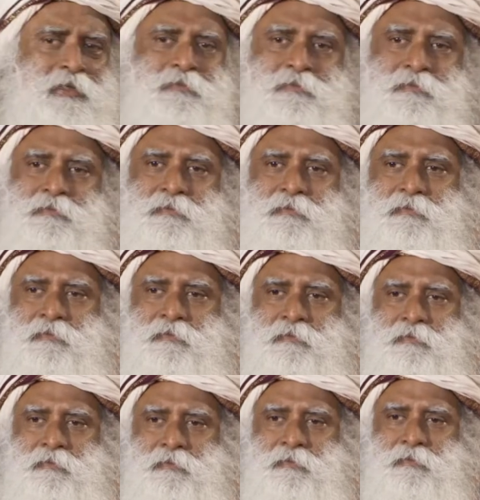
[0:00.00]
it?
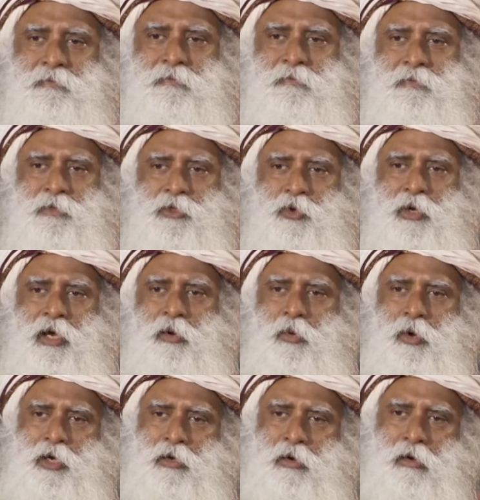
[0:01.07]
You will
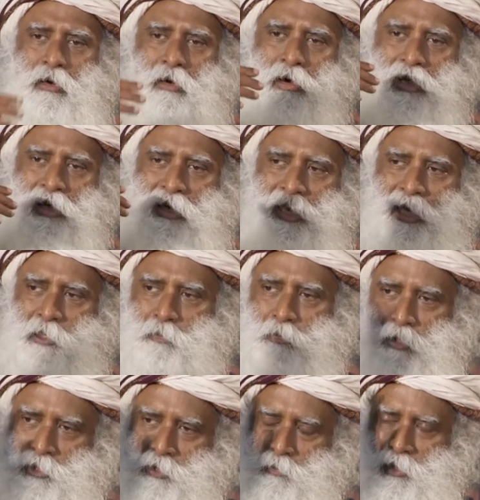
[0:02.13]
avoid all
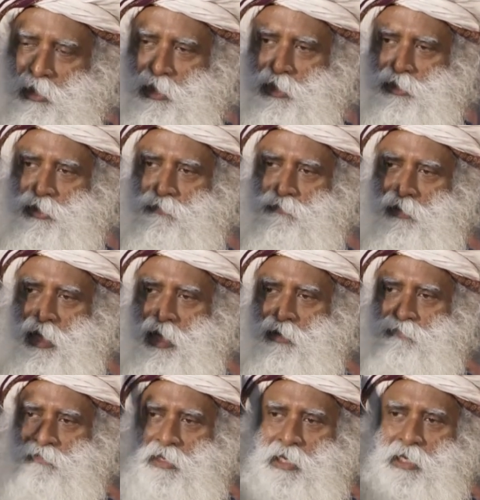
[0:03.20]
great possibilities of
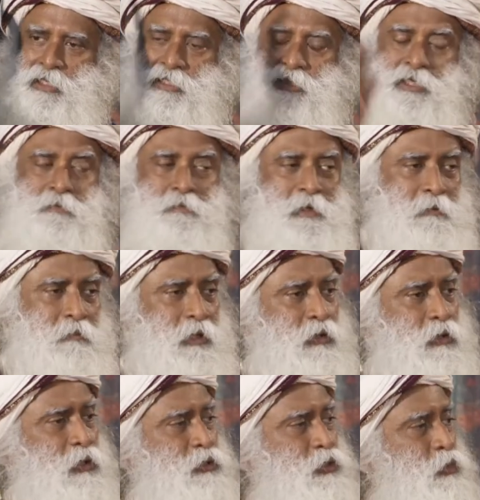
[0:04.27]
life simply
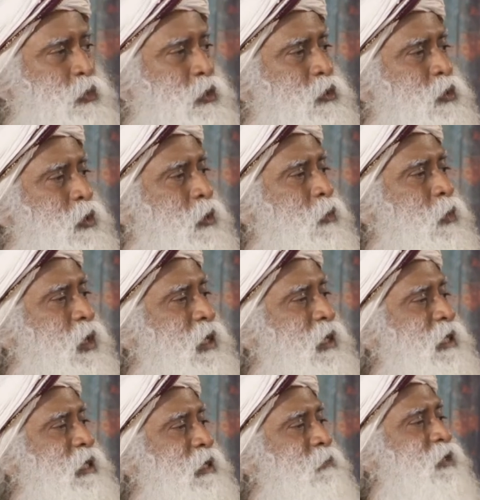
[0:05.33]
because you want to
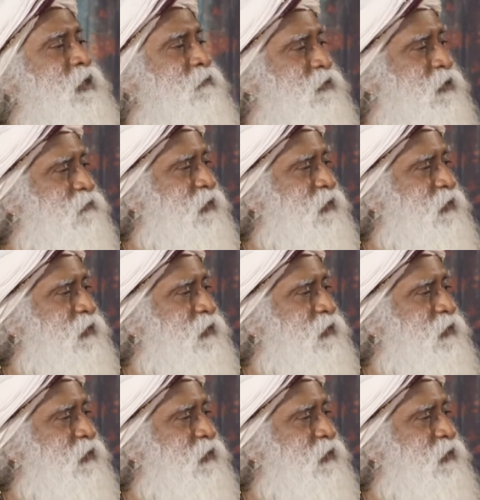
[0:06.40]
avoid a little bit of